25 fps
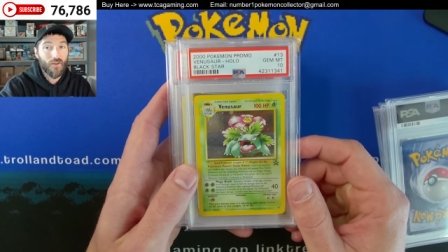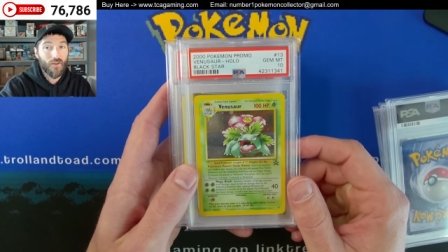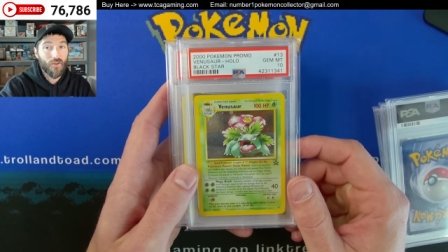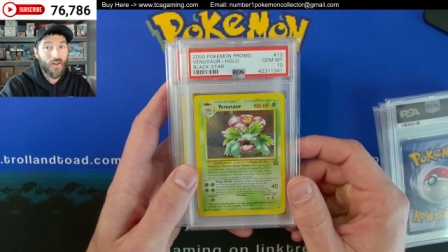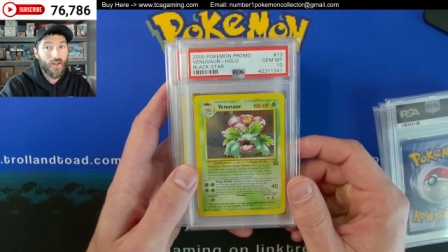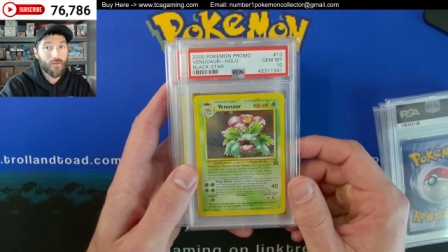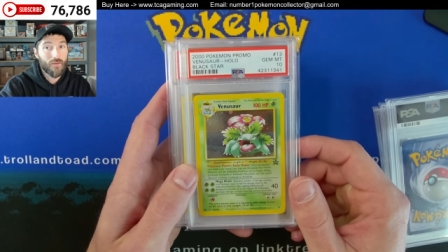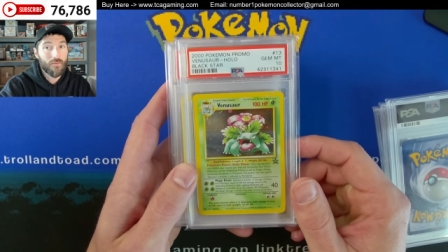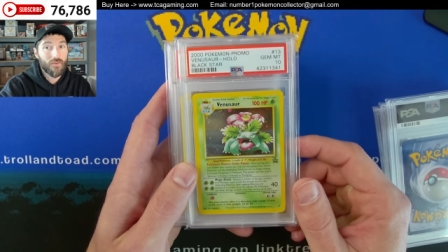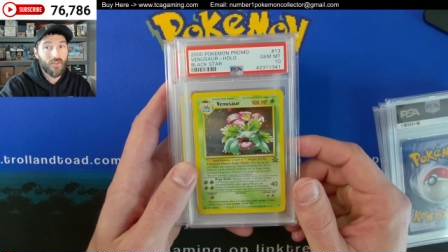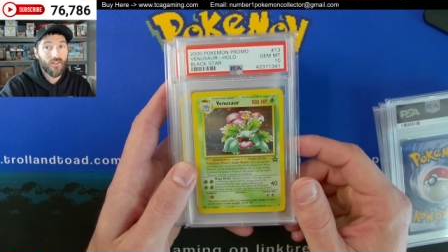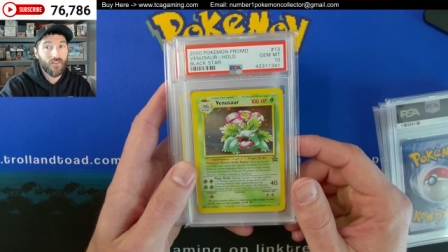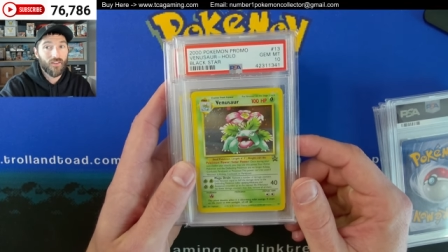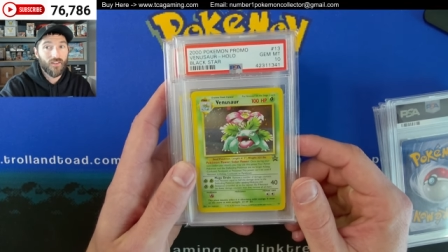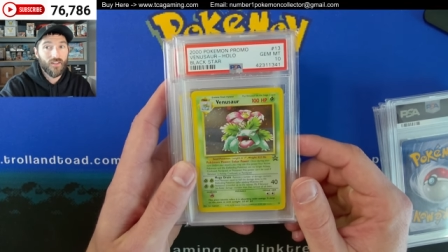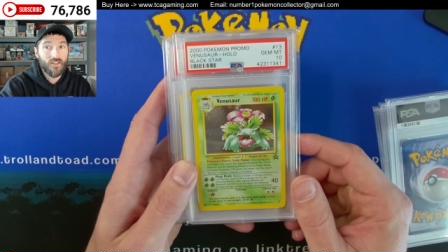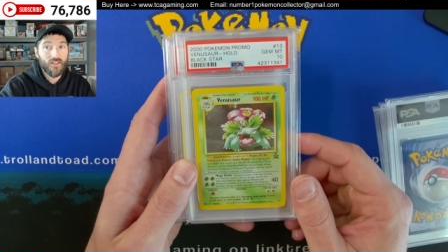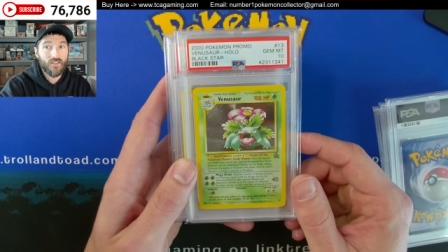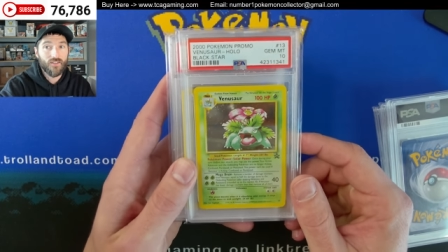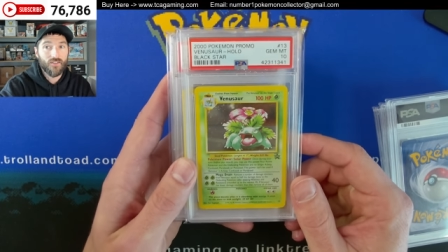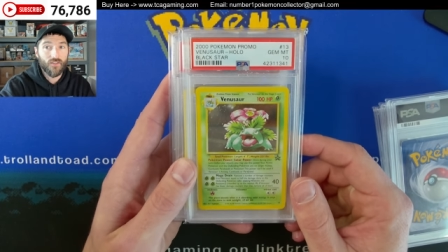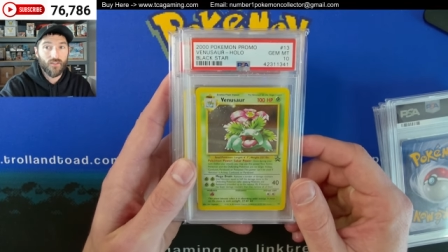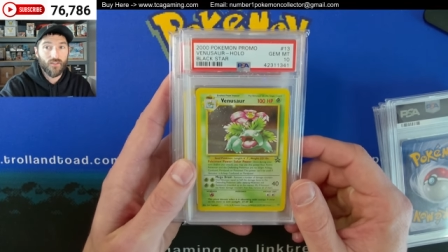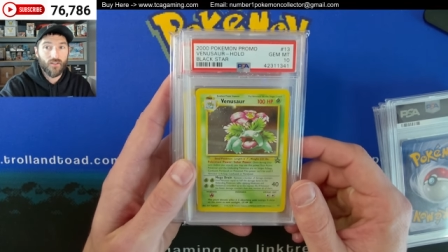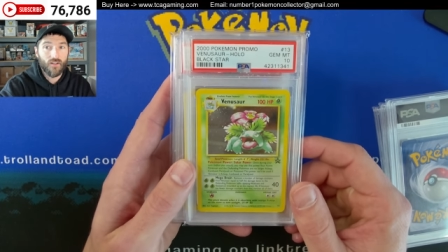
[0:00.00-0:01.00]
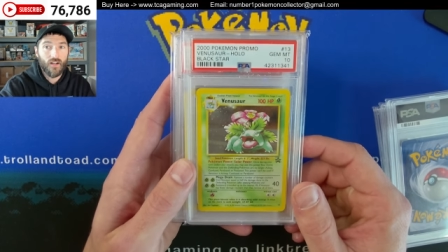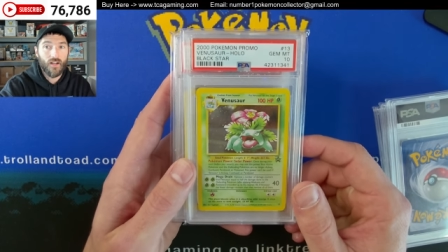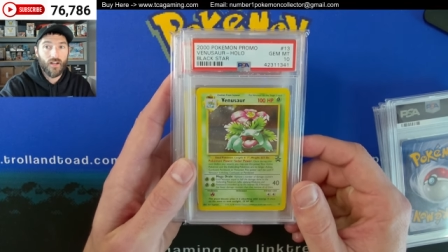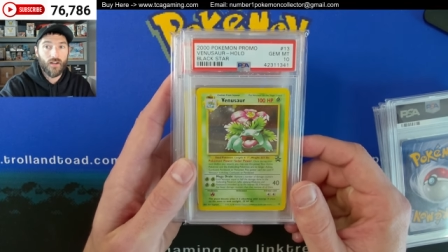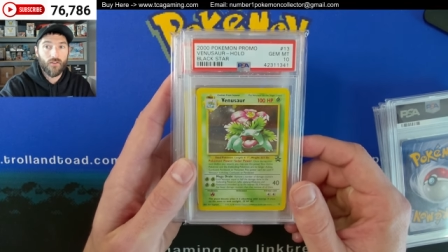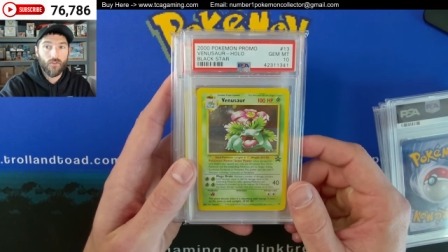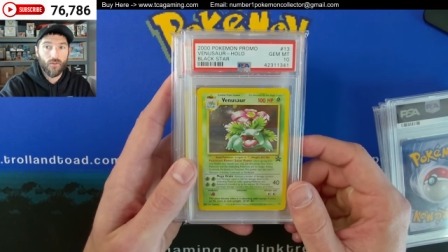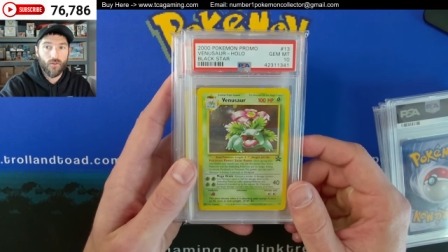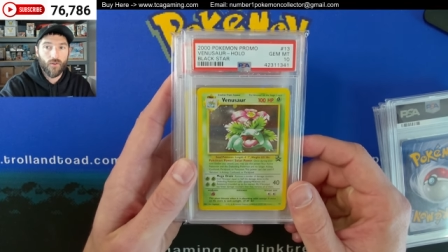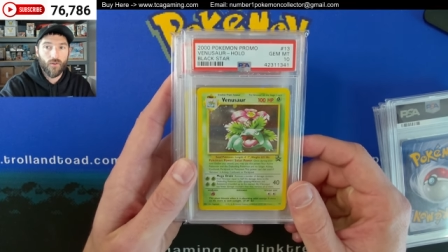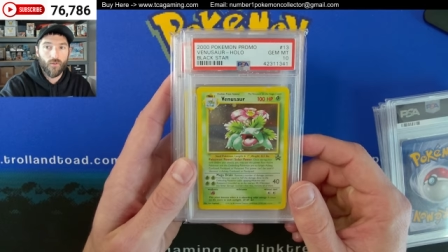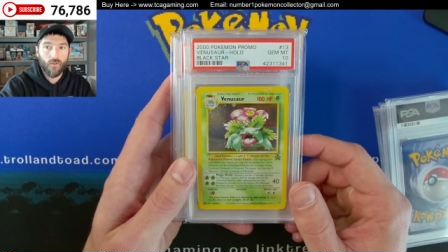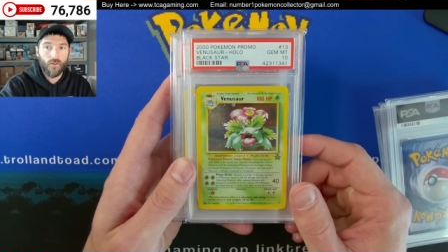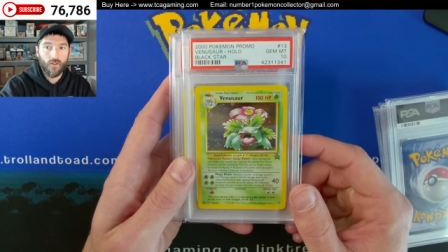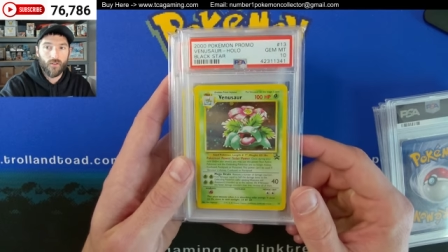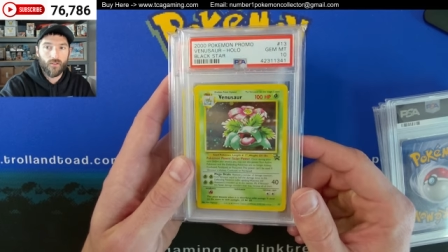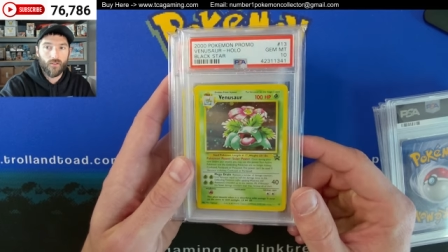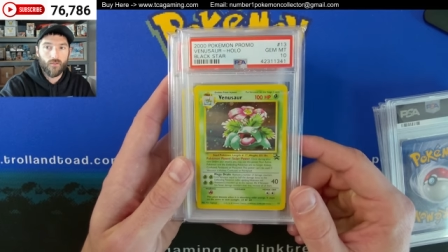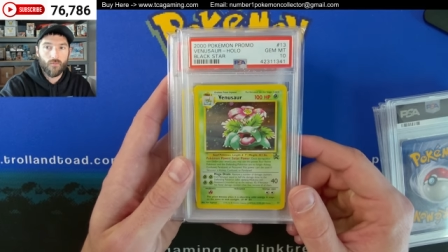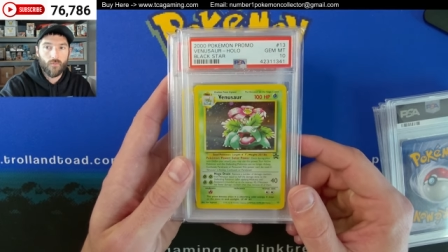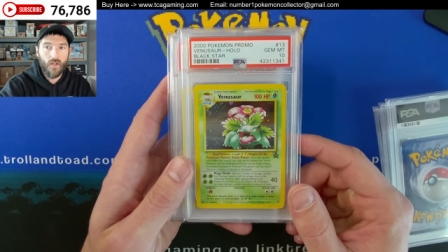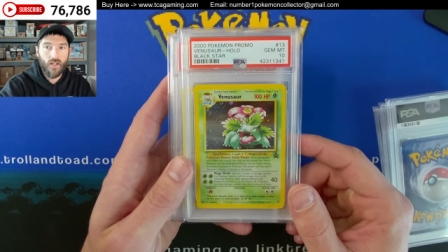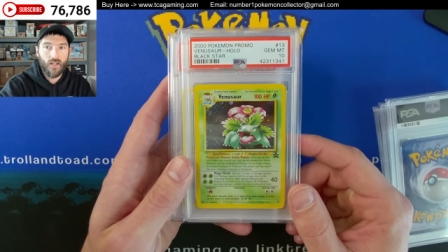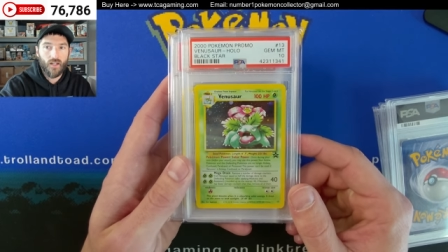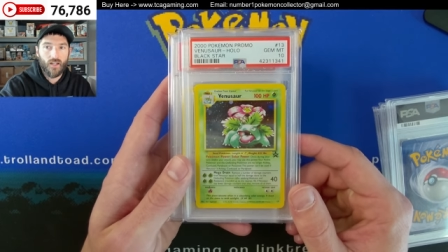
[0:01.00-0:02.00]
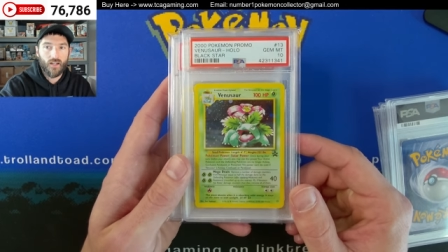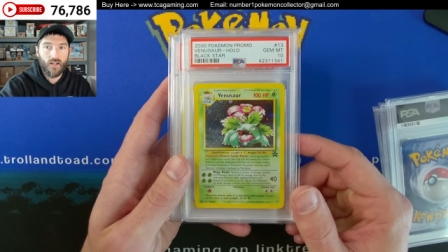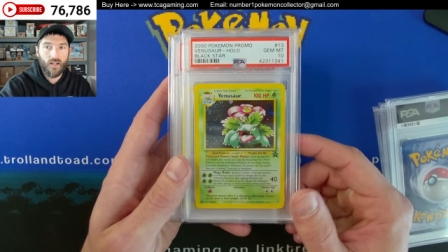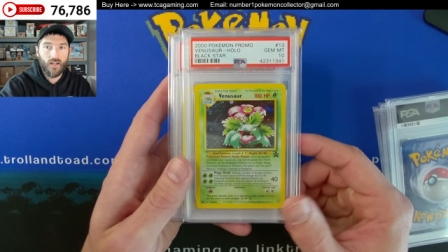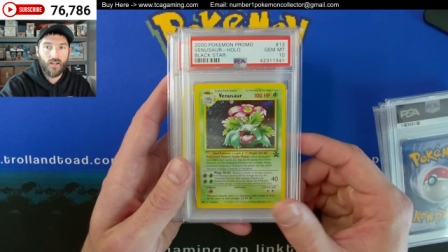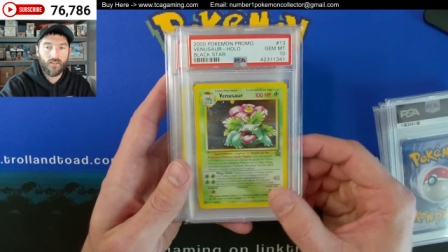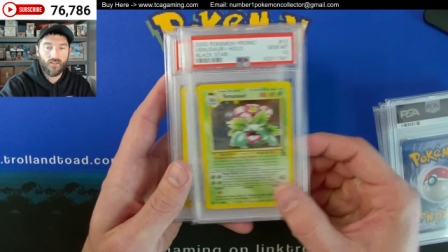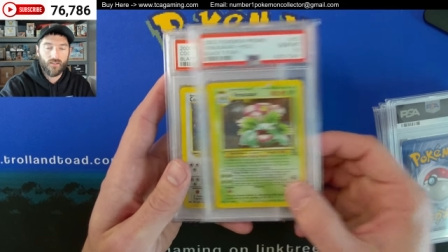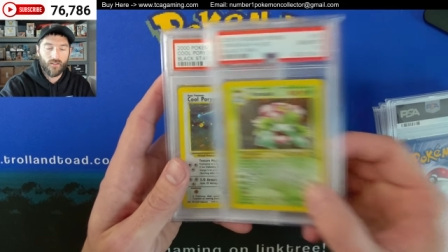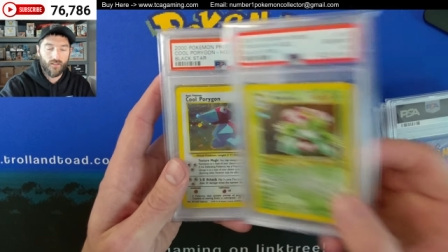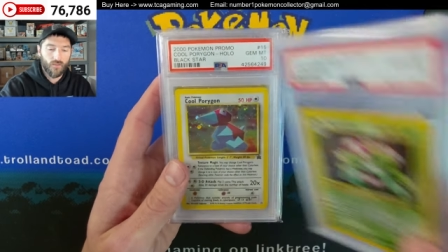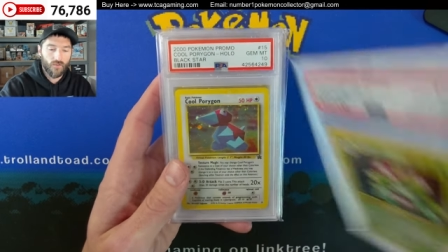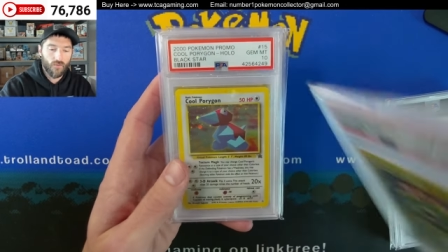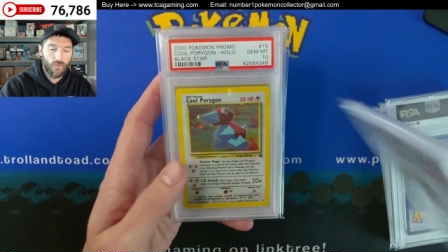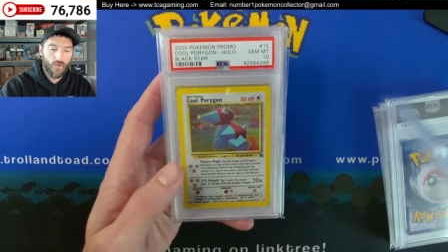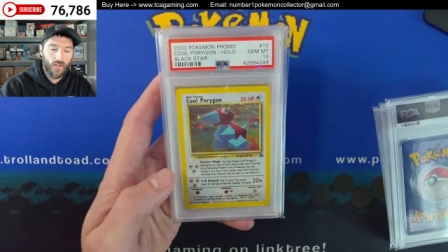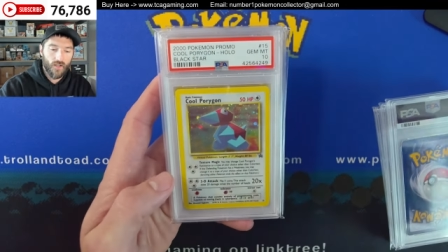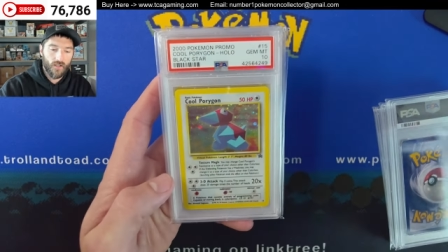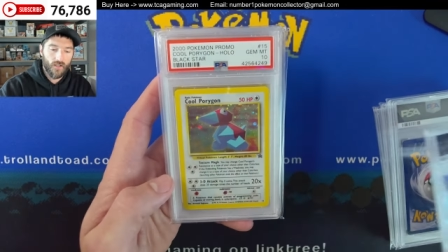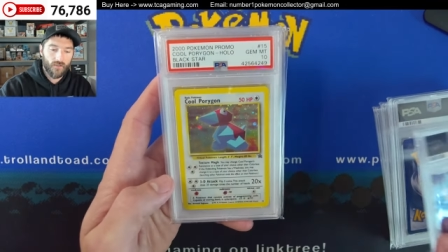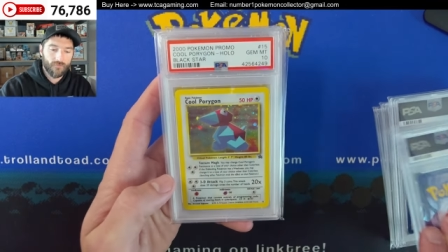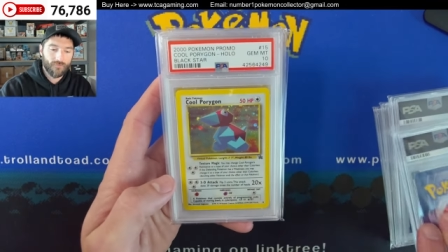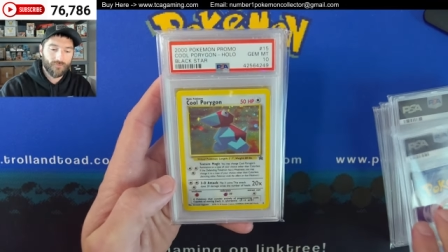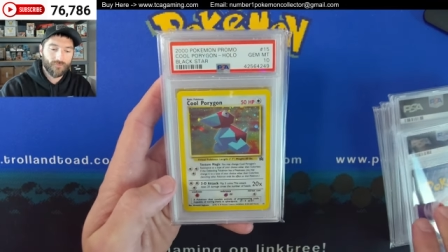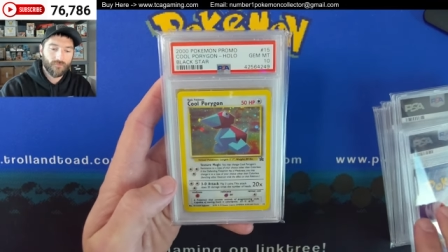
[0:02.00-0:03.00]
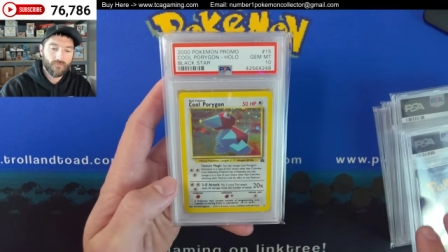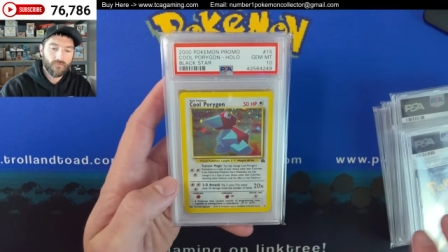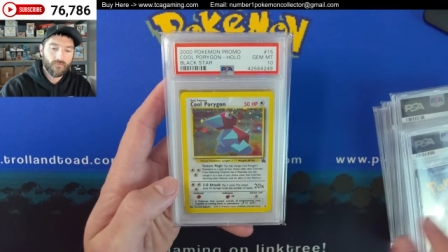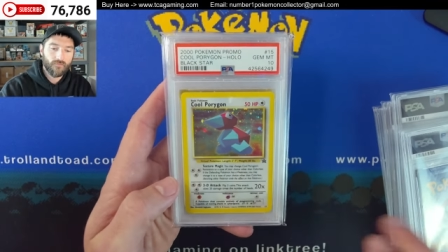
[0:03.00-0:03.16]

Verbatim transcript: don't know how many of these are ever going to make it out there in the wild.